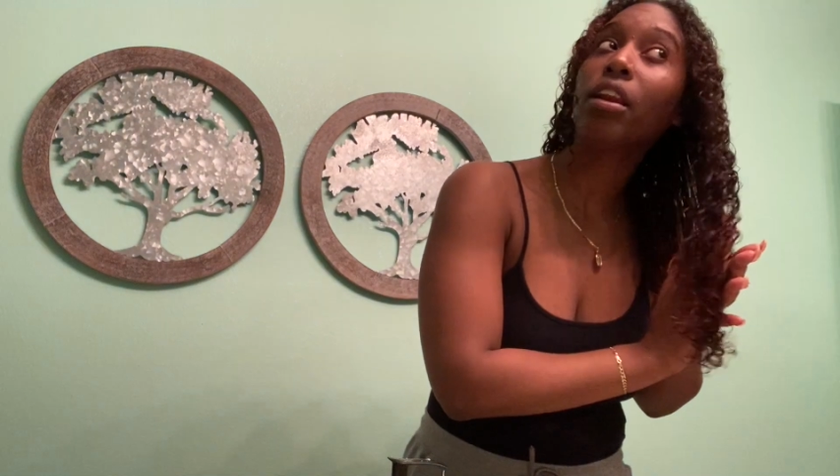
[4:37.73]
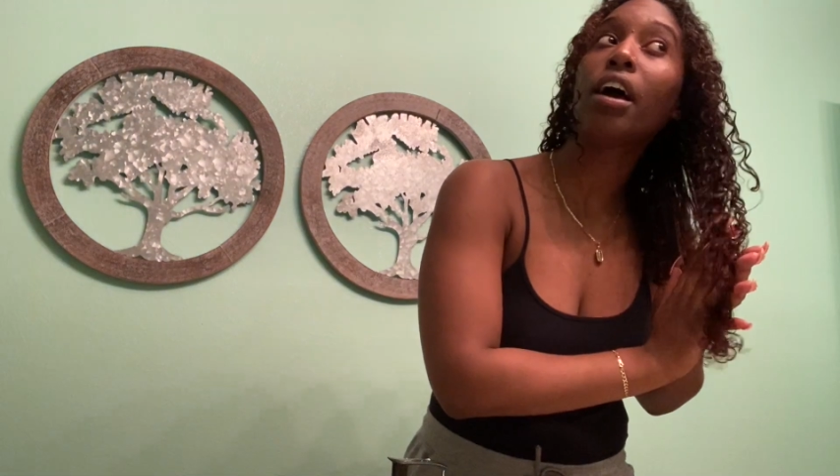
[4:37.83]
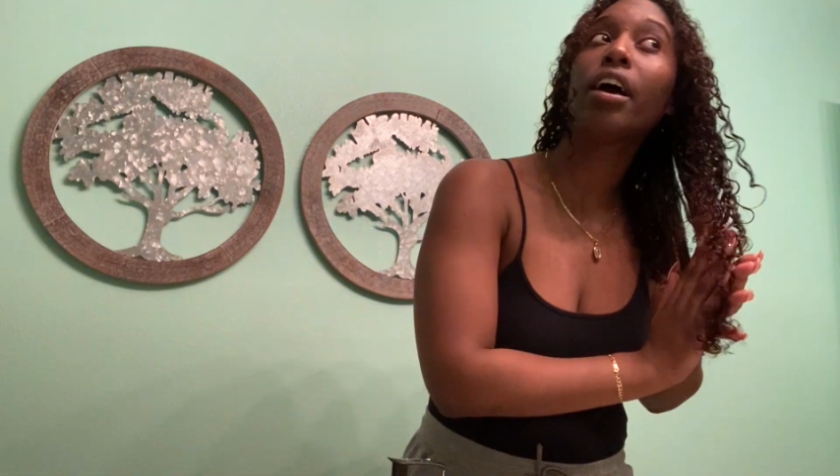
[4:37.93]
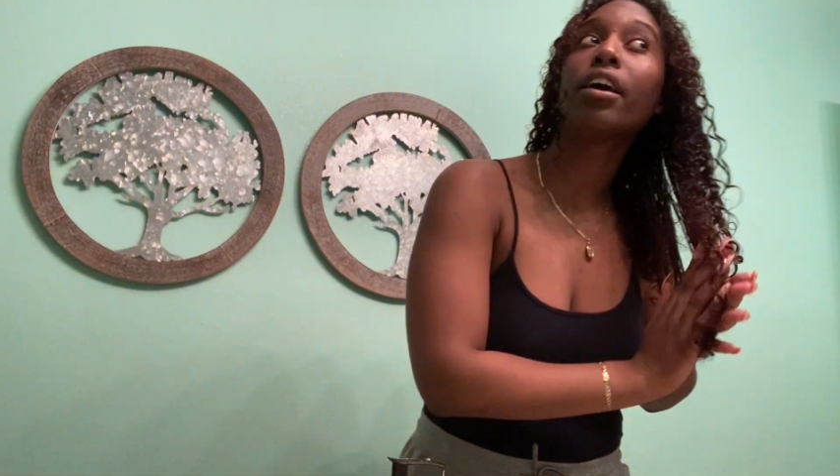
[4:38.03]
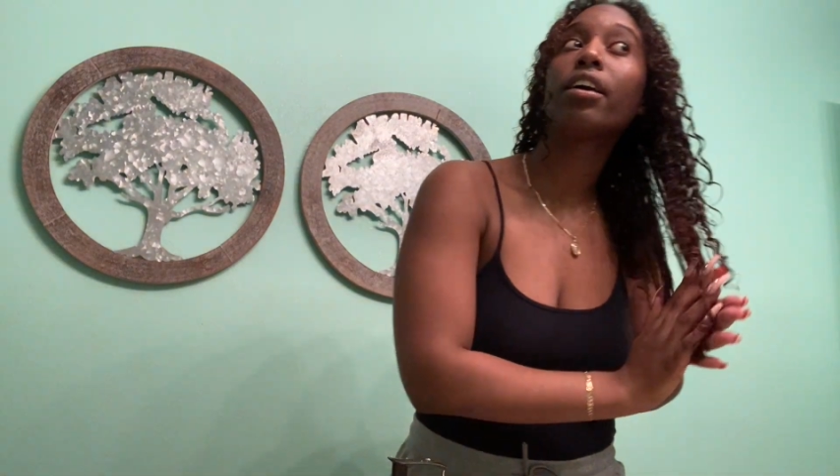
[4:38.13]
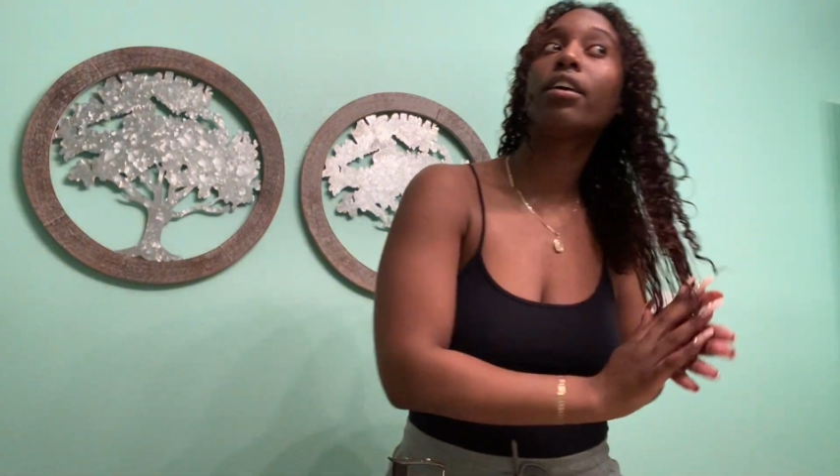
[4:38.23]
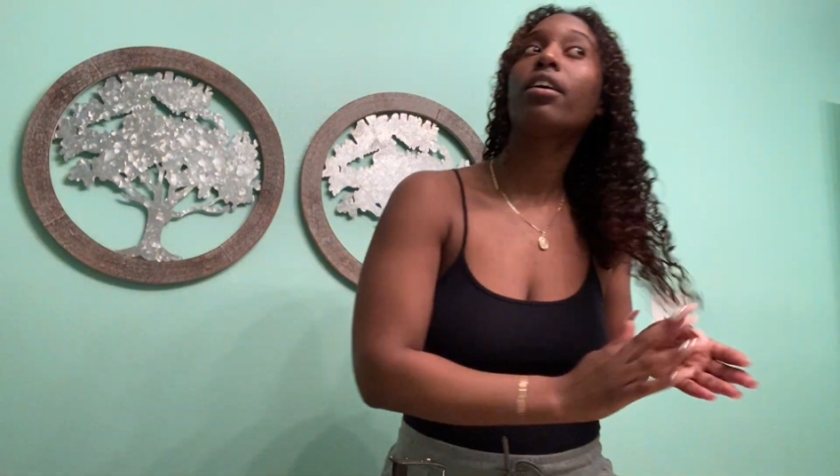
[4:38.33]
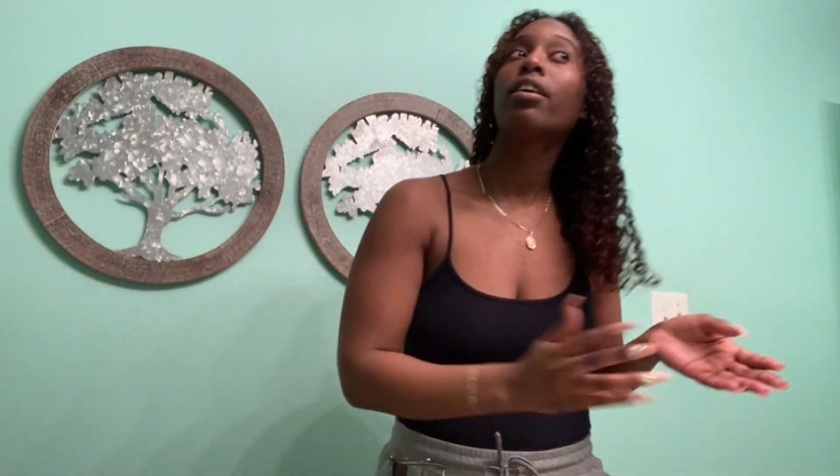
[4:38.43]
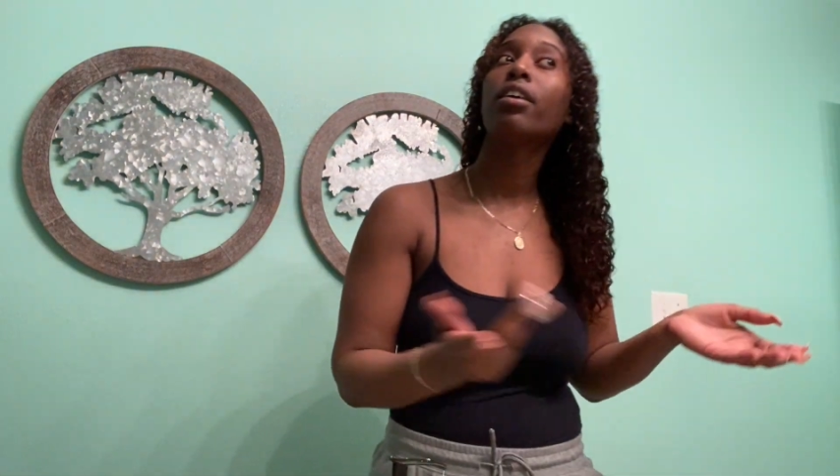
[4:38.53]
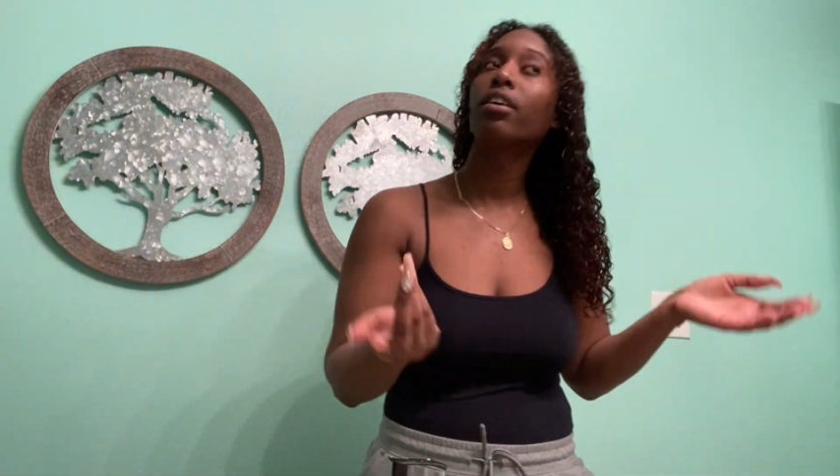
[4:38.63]
like
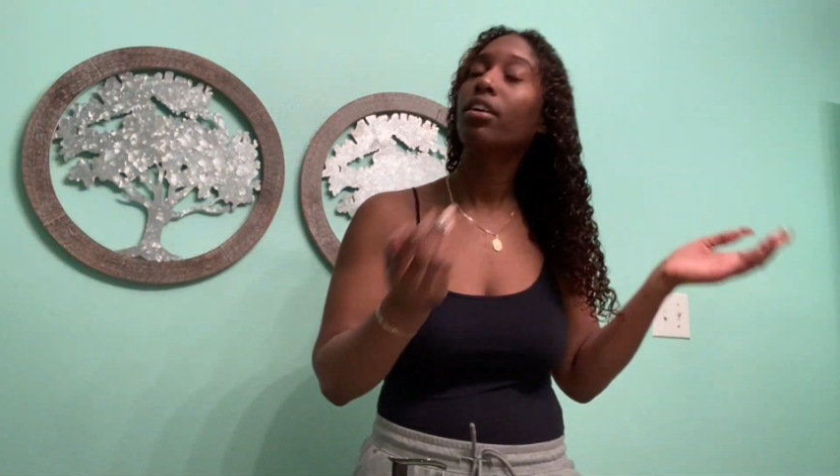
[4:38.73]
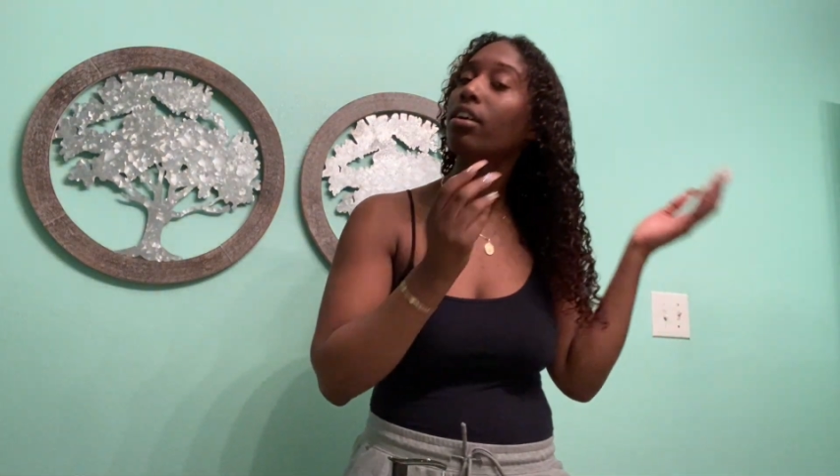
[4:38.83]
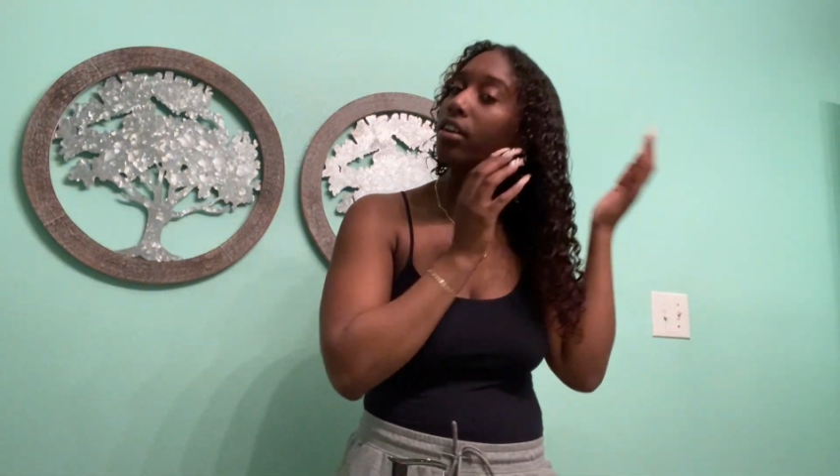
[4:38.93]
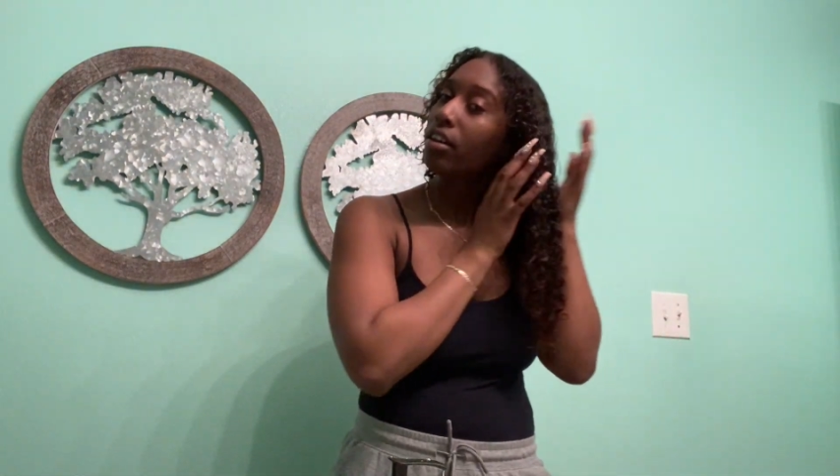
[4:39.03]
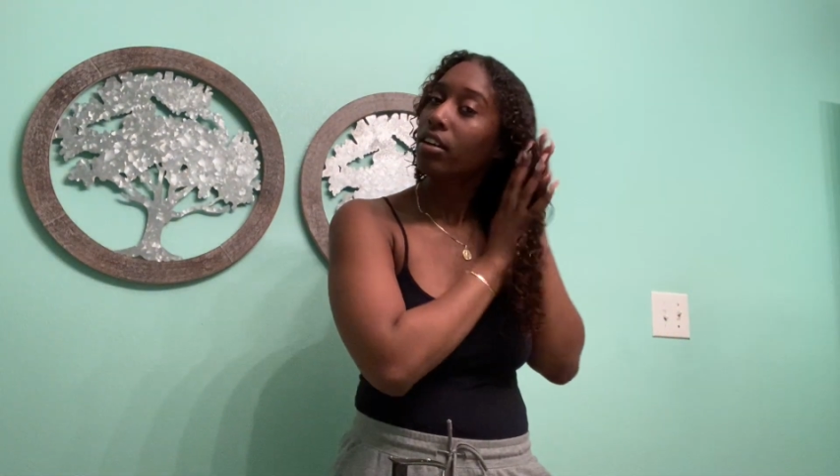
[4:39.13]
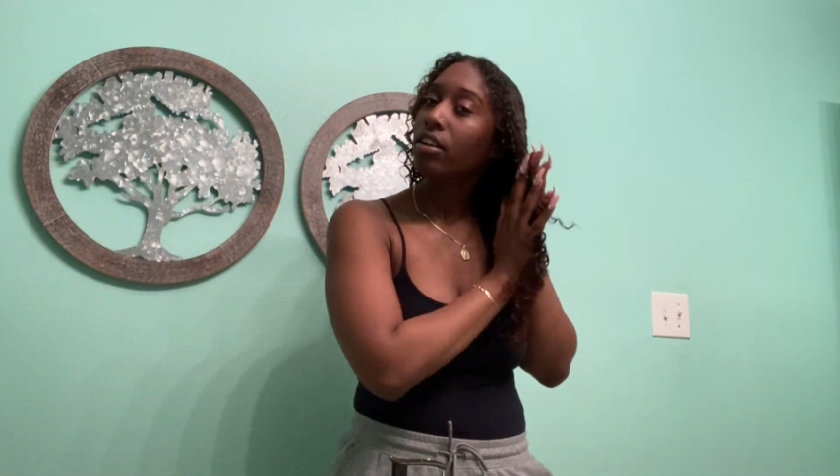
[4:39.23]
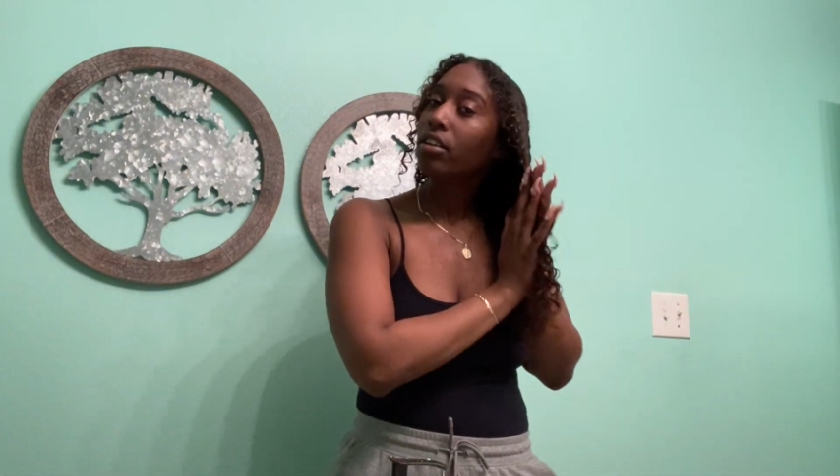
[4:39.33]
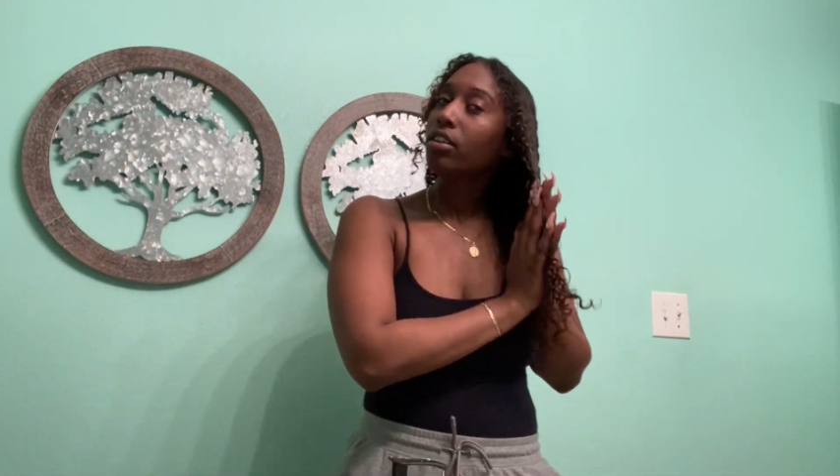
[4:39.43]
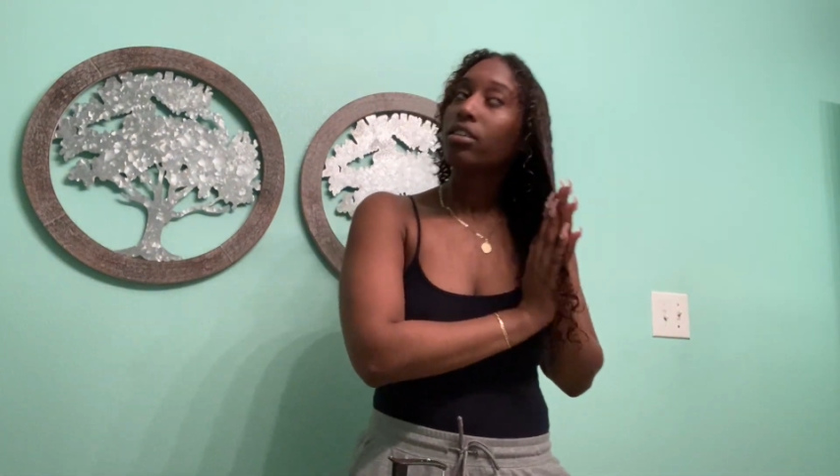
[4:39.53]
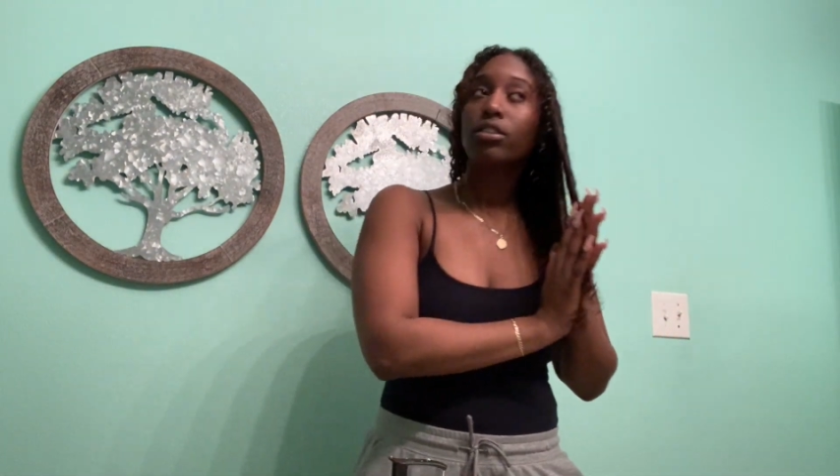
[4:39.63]

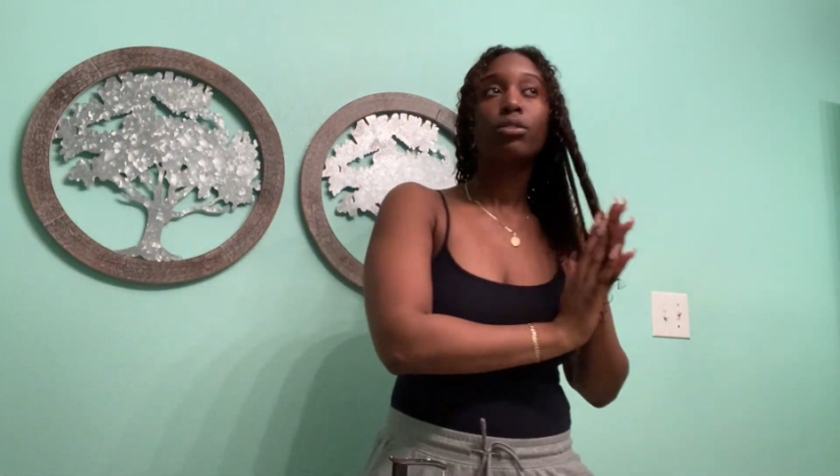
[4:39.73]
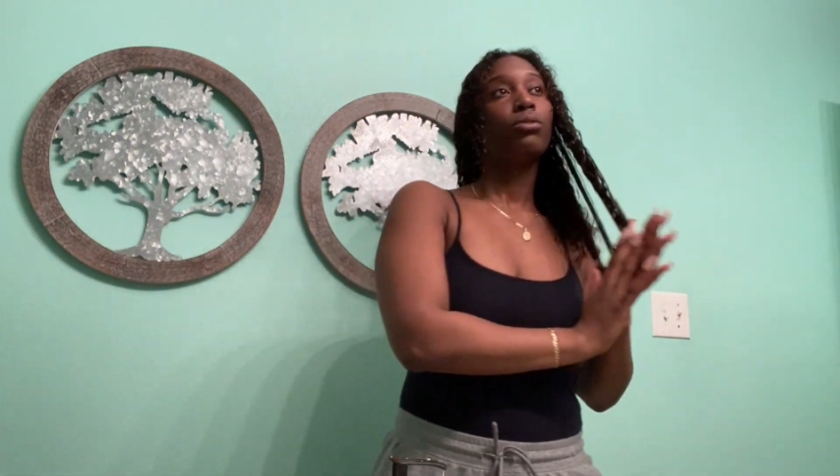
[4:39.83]
2